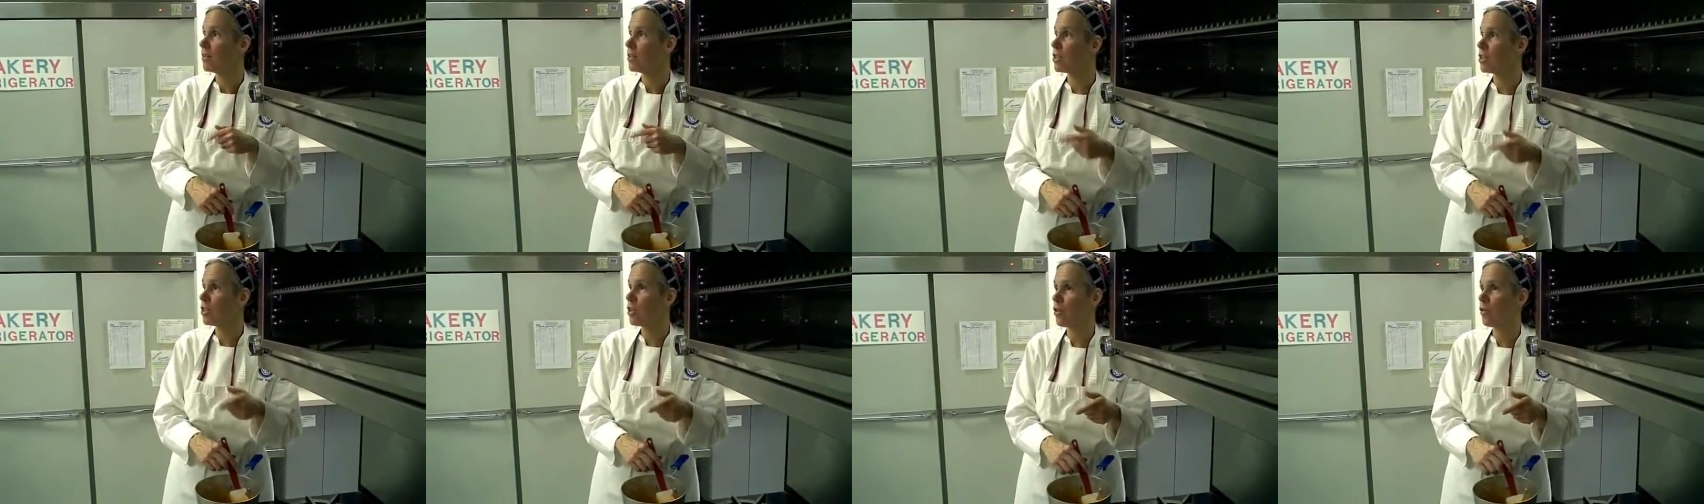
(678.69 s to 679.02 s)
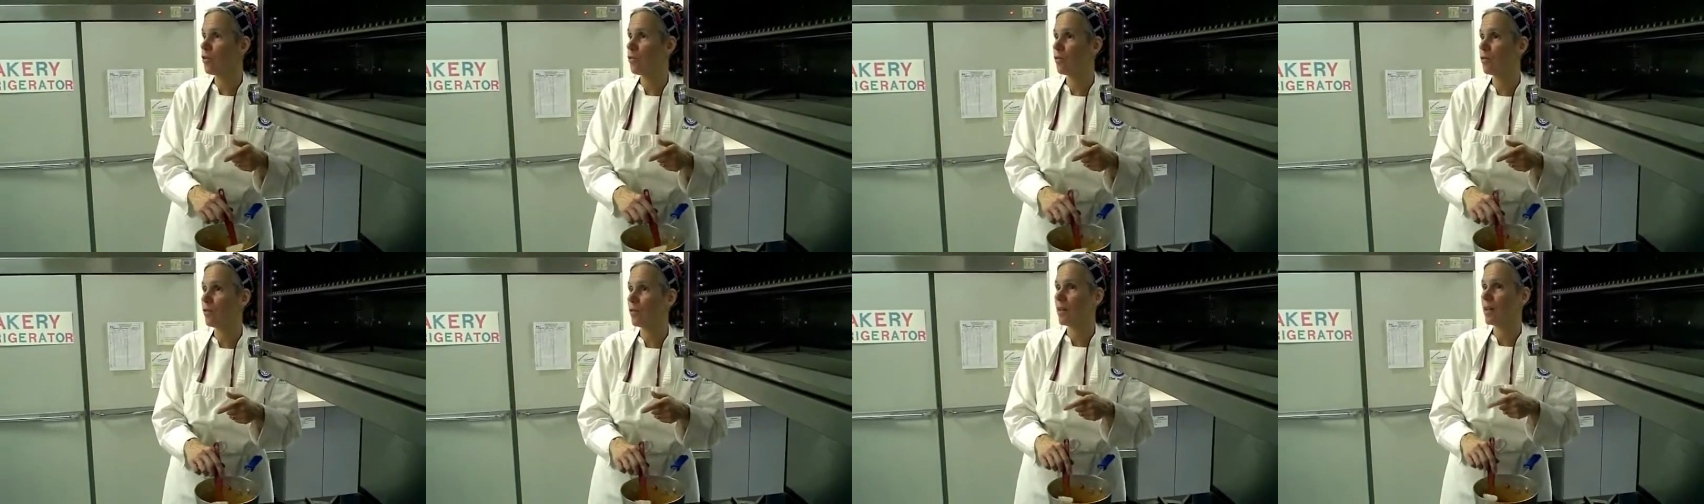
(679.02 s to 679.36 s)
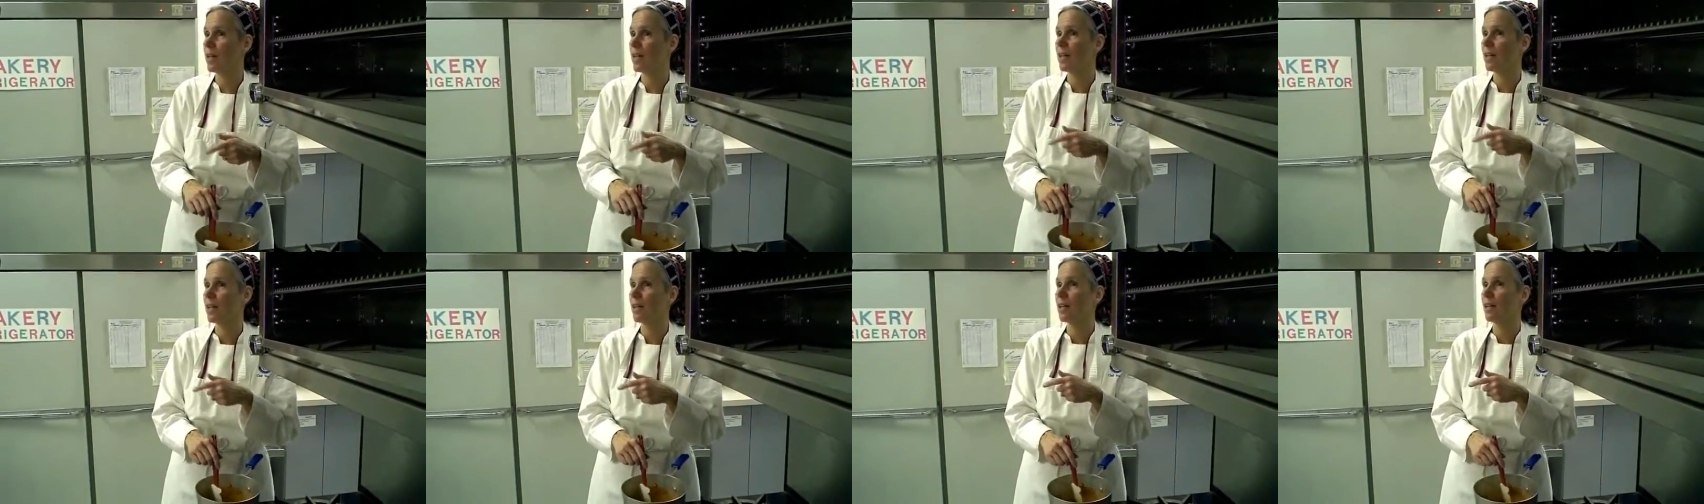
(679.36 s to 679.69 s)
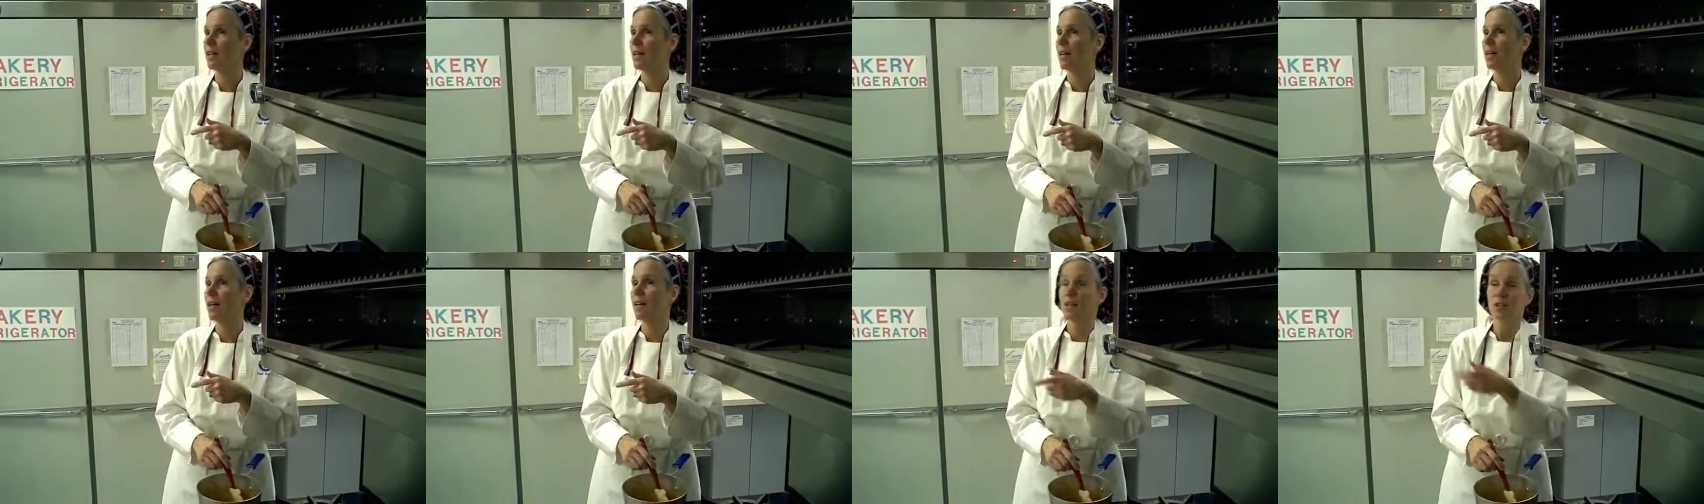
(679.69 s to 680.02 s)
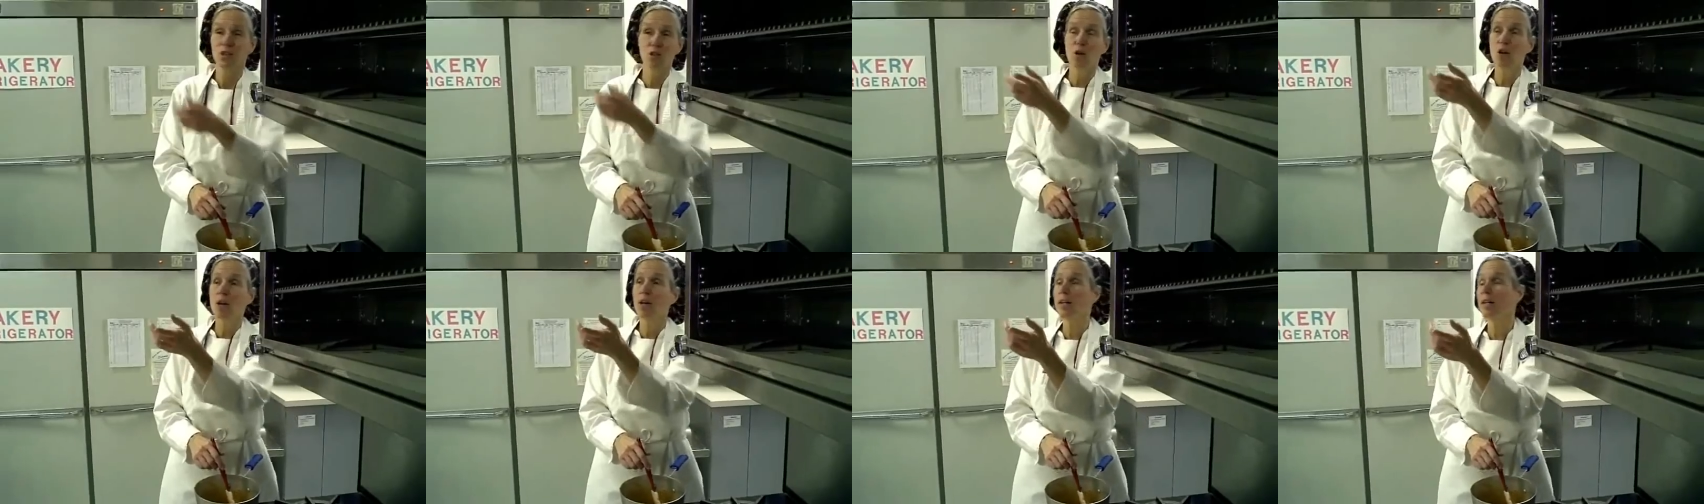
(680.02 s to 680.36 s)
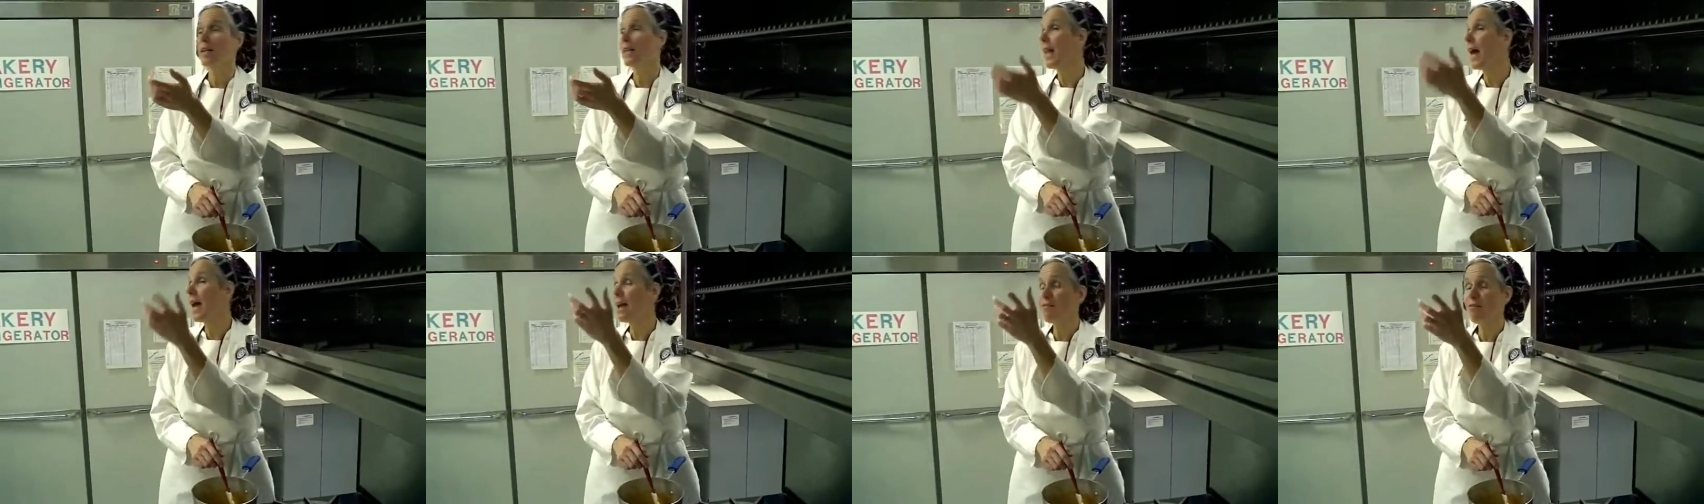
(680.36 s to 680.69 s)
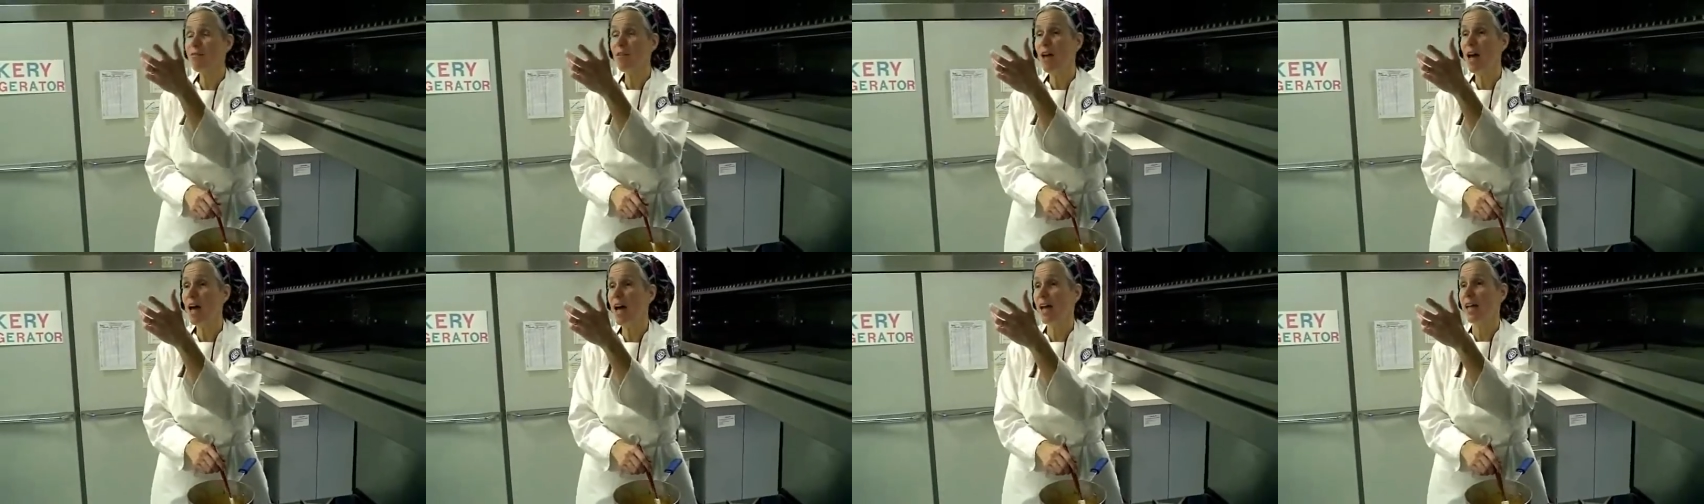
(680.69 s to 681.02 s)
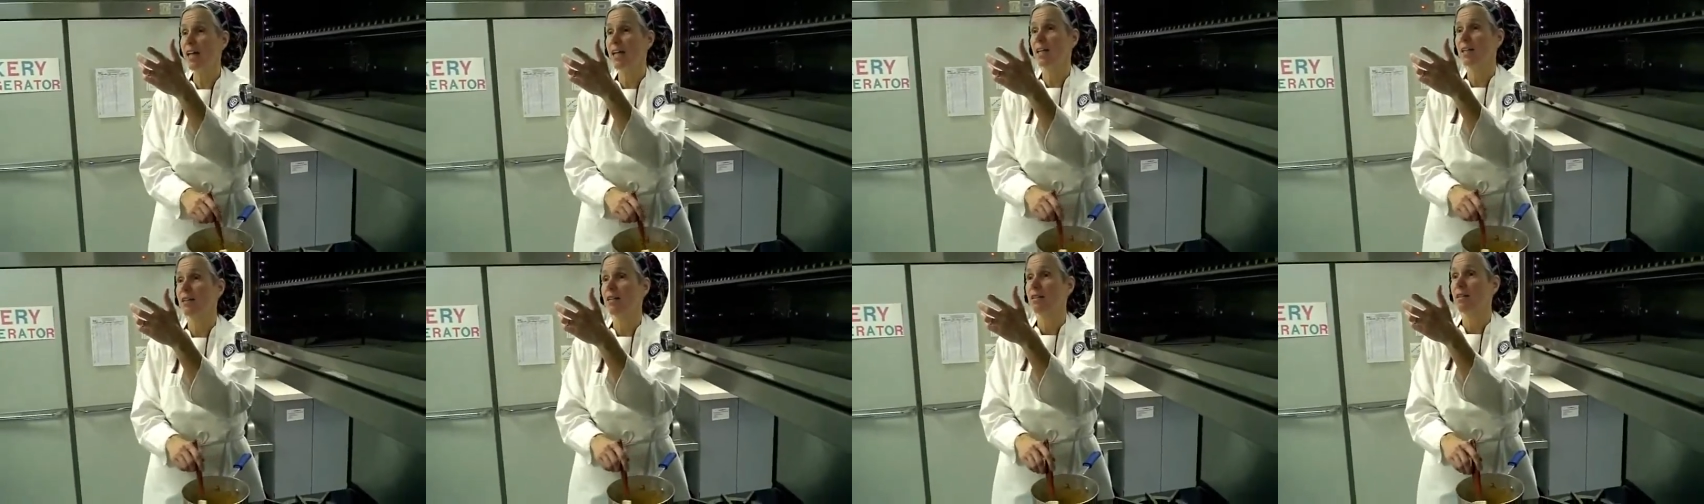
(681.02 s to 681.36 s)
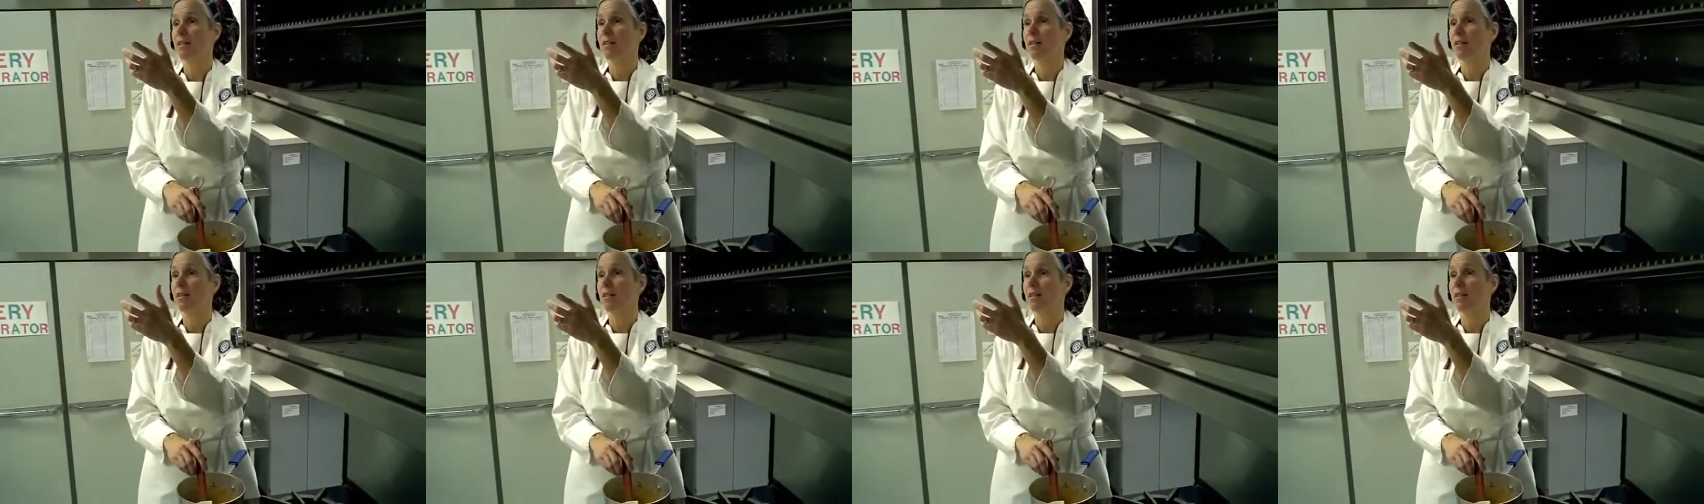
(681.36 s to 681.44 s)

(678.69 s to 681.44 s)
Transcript: Stove. Jordan, lifeline.